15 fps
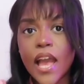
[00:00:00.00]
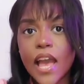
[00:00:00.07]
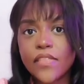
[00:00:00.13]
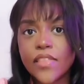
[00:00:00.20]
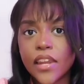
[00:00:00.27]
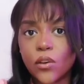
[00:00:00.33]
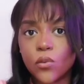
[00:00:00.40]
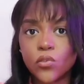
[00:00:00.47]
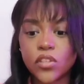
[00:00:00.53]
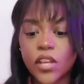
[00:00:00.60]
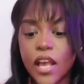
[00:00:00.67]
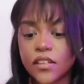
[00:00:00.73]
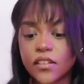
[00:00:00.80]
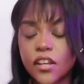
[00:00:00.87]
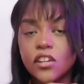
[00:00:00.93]
And then it also
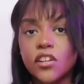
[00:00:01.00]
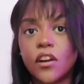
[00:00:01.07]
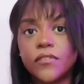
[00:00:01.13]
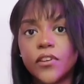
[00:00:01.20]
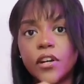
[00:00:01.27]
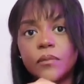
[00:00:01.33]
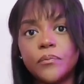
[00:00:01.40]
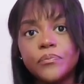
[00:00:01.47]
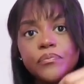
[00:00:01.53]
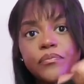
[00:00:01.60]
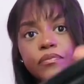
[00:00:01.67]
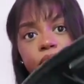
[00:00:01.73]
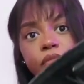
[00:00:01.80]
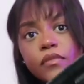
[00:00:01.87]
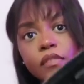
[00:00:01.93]
has like another
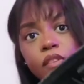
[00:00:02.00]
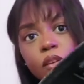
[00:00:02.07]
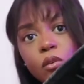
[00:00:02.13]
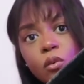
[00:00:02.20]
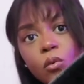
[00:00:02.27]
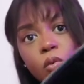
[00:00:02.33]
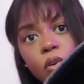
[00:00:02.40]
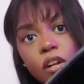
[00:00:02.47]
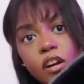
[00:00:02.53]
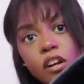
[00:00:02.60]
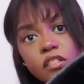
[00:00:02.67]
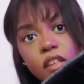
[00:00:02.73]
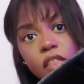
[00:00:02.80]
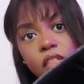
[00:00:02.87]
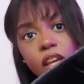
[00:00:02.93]

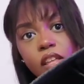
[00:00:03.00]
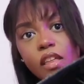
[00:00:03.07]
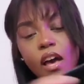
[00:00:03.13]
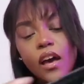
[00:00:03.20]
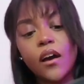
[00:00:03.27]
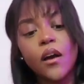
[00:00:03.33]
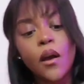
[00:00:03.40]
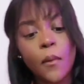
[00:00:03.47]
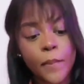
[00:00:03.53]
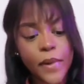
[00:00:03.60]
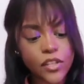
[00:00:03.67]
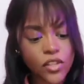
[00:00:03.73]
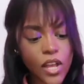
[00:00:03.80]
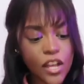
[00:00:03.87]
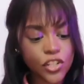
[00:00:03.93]
organizer thing there, but
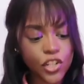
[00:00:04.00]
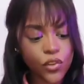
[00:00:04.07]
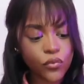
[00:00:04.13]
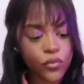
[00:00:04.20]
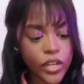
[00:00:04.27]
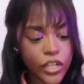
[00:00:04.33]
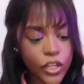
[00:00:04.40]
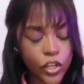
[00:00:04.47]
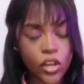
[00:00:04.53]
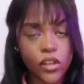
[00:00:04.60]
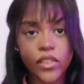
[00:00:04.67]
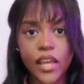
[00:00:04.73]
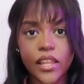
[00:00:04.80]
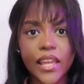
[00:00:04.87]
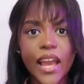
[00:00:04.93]
it's actually really good.
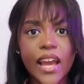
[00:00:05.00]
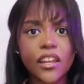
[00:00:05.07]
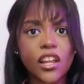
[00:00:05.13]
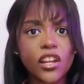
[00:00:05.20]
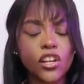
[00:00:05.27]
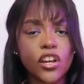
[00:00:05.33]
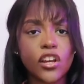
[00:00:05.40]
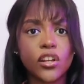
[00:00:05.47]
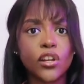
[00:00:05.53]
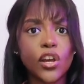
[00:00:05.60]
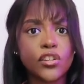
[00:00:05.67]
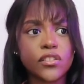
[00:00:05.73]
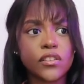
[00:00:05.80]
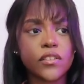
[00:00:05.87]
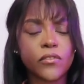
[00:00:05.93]
And they have like
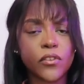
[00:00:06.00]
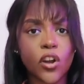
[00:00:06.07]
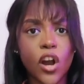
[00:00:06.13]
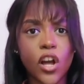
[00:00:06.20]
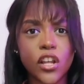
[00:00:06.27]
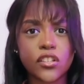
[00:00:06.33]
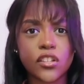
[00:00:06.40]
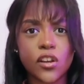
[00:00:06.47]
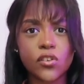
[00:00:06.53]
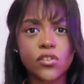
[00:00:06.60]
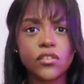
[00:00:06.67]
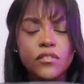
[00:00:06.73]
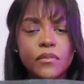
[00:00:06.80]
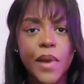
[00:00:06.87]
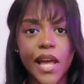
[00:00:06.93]
loads of different colors. I got
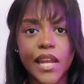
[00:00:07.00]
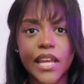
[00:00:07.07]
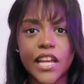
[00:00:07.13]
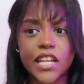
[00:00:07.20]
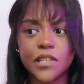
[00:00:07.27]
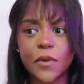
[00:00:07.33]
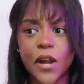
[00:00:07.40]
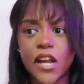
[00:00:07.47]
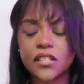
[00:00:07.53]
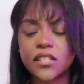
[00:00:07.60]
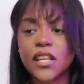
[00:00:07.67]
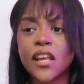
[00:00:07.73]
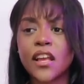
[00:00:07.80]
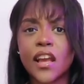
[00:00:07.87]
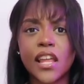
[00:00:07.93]
this from AliExpress,
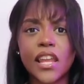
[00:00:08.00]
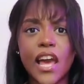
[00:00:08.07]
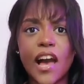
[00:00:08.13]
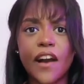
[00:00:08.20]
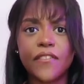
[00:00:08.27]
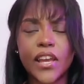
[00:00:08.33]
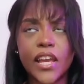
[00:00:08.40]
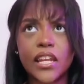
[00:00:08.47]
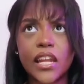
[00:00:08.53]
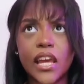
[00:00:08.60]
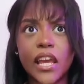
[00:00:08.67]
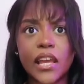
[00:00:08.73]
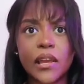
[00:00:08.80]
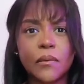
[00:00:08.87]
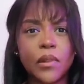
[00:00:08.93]
and they have it in
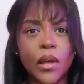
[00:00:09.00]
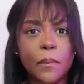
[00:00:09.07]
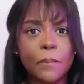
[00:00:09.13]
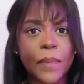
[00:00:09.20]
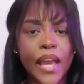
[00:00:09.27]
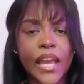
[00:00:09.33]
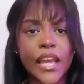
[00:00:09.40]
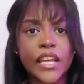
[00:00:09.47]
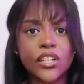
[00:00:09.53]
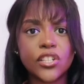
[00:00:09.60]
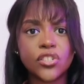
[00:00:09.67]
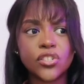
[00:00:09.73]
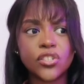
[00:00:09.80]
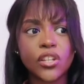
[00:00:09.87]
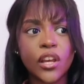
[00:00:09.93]
a like
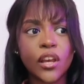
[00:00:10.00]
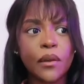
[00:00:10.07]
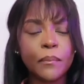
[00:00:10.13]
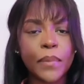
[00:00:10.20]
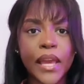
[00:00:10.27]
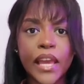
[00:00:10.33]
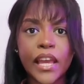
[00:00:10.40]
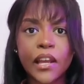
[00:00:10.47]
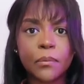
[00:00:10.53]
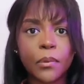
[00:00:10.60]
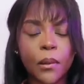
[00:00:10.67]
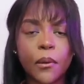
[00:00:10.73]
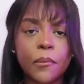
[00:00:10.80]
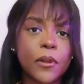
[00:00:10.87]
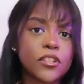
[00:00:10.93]
beige, pink,
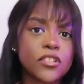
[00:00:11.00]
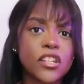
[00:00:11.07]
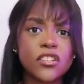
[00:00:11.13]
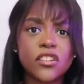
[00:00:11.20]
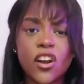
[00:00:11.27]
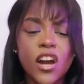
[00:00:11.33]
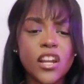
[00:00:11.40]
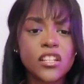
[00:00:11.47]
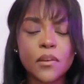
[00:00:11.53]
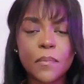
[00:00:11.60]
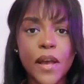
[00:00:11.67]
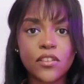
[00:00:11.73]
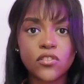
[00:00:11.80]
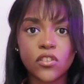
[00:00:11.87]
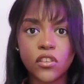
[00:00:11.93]
blah blah blah, so it kind of
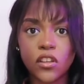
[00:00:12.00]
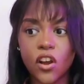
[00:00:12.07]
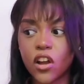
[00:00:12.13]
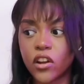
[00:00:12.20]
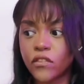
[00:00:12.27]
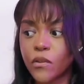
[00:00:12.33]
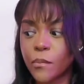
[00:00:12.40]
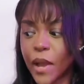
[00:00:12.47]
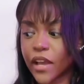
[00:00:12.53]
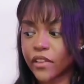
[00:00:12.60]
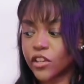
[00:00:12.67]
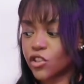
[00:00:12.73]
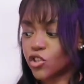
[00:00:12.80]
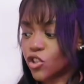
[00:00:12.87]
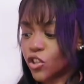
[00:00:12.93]
depends on the color of the bag
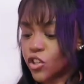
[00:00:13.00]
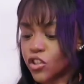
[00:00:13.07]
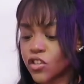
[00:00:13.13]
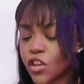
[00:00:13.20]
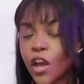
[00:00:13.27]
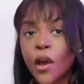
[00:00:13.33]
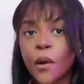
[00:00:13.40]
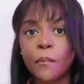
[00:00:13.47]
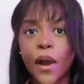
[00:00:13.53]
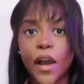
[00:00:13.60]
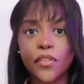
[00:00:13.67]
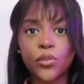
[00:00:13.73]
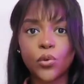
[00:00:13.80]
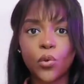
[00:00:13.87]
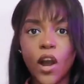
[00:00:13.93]
that you choose. But
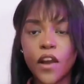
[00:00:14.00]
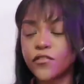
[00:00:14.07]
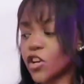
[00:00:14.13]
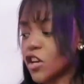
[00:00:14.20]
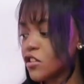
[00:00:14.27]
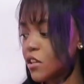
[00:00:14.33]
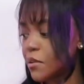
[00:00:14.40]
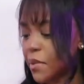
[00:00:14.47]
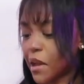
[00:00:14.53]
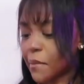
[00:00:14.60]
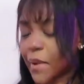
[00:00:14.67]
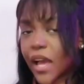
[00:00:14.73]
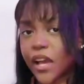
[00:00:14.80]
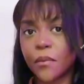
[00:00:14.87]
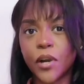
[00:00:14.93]
I thought, I've chosen a black
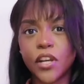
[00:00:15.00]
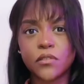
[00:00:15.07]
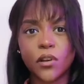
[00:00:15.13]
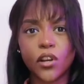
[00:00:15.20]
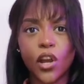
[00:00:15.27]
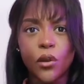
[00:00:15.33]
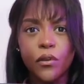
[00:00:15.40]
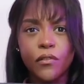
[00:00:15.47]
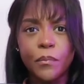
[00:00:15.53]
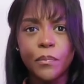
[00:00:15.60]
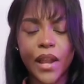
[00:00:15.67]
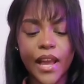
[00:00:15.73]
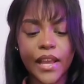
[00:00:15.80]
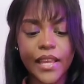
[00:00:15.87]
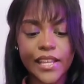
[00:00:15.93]
bag, I might as well go with a
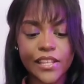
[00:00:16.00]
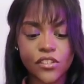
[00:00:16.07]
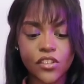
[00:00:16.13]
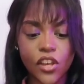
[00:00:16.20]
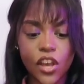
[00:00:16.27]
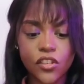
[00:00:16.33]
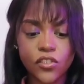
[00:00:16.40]
black insert.